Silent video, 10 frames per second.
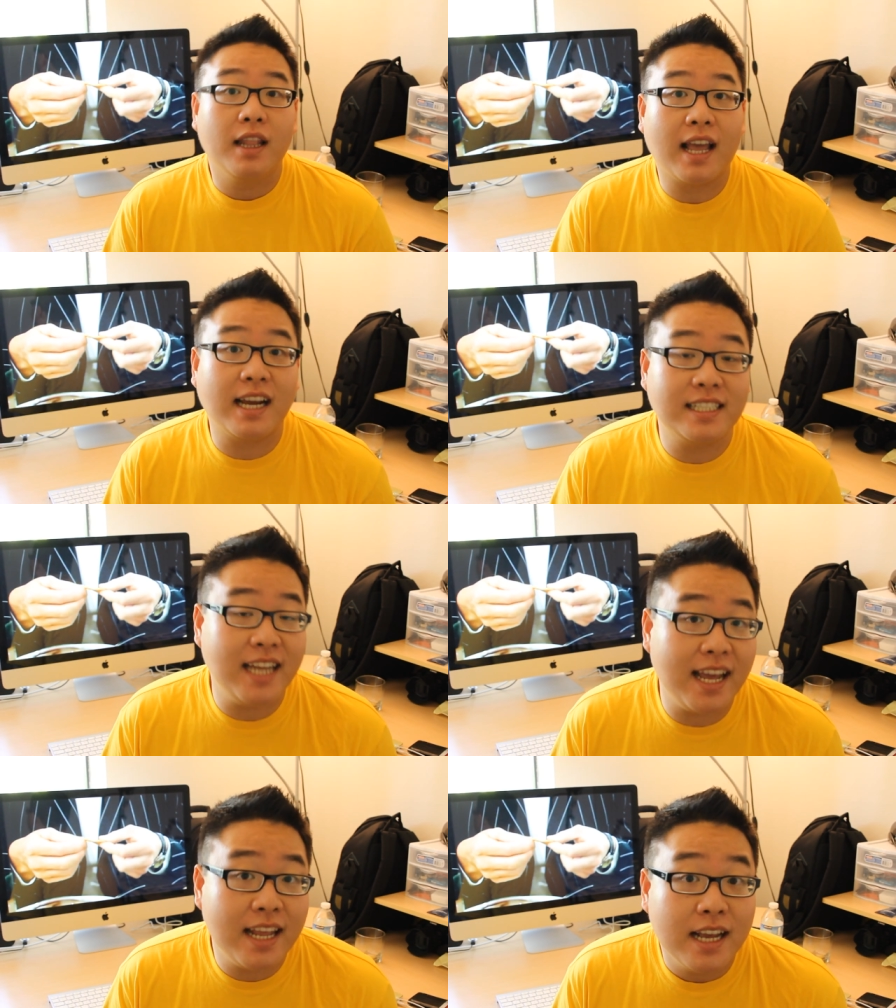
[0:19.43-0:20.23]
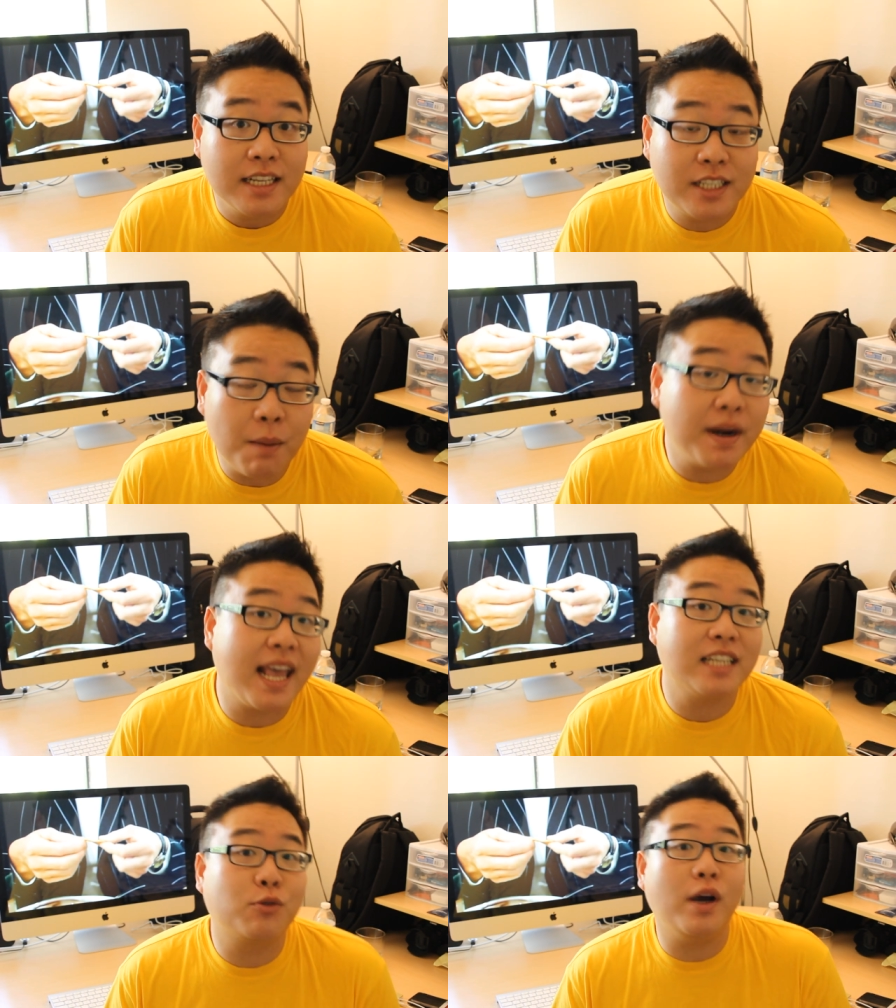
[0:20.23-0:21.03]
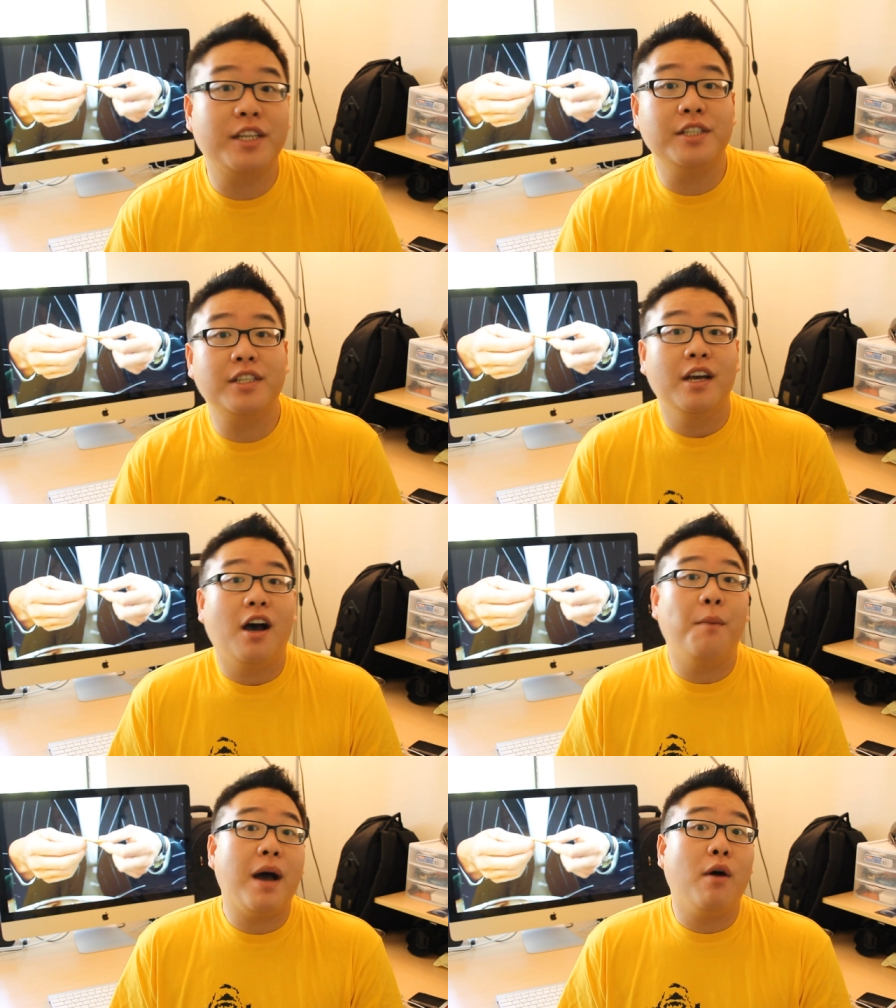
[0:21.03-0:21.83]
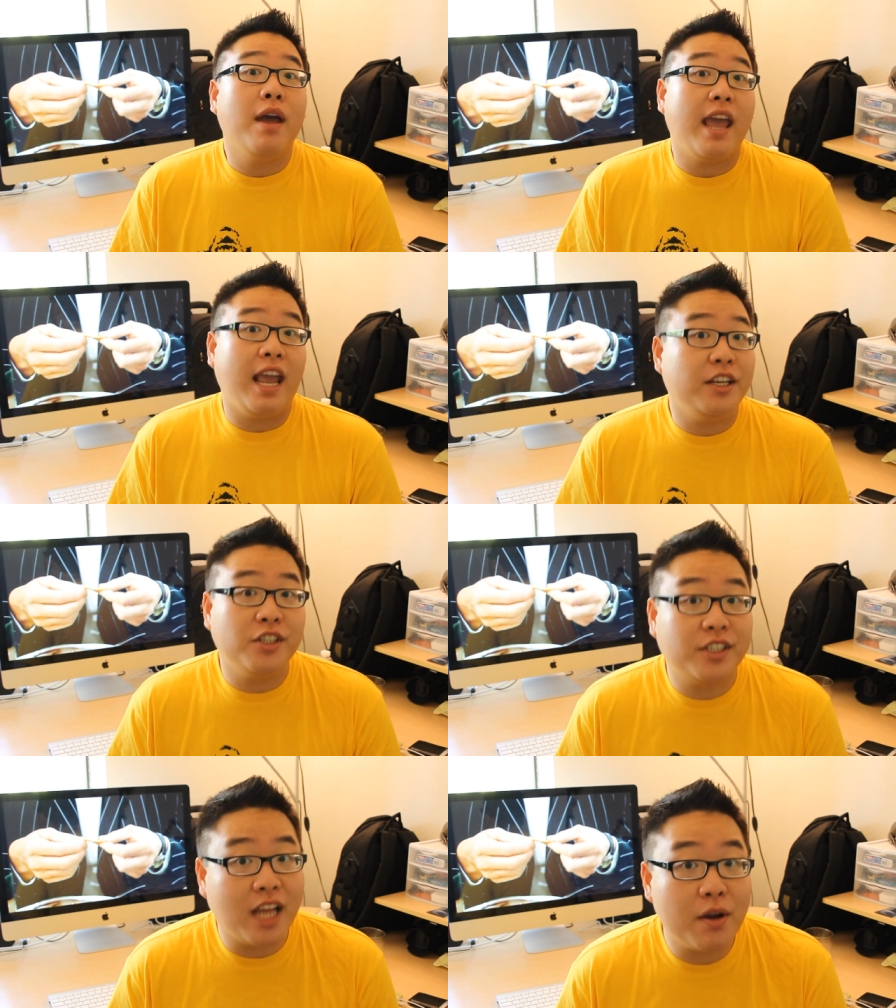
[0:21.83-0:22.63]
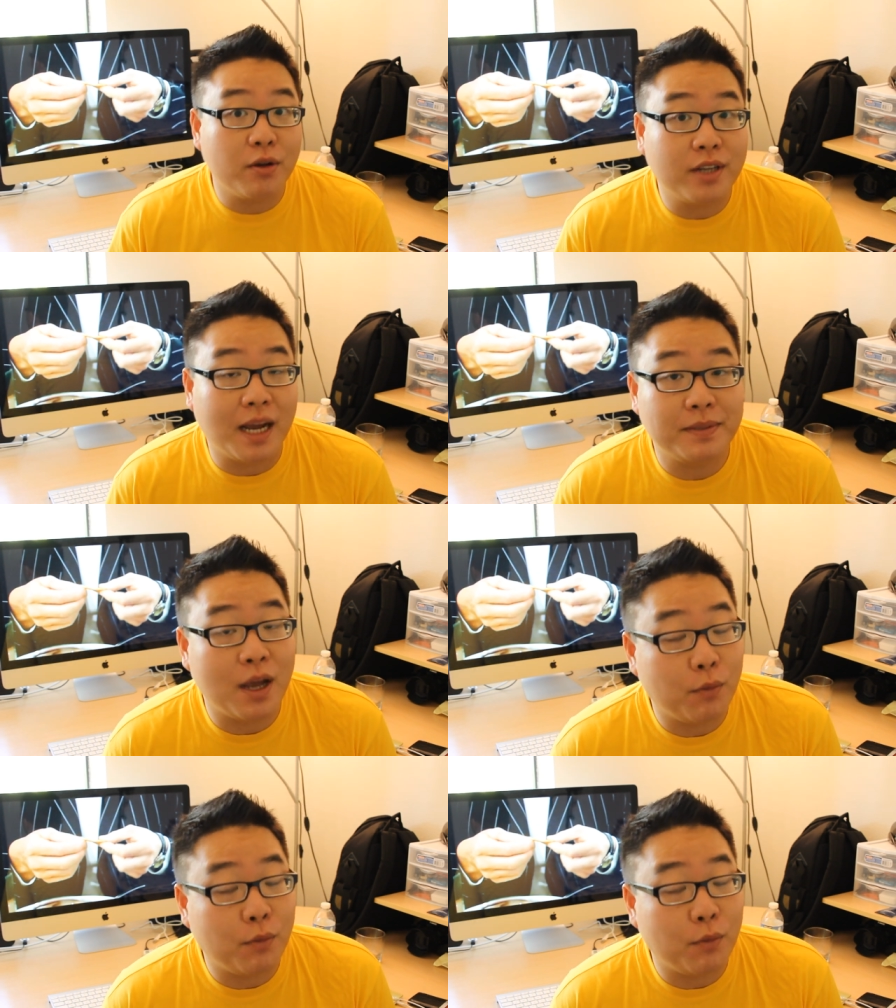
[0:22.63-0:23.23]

like I said, somebody has questions about Asian stereotypes.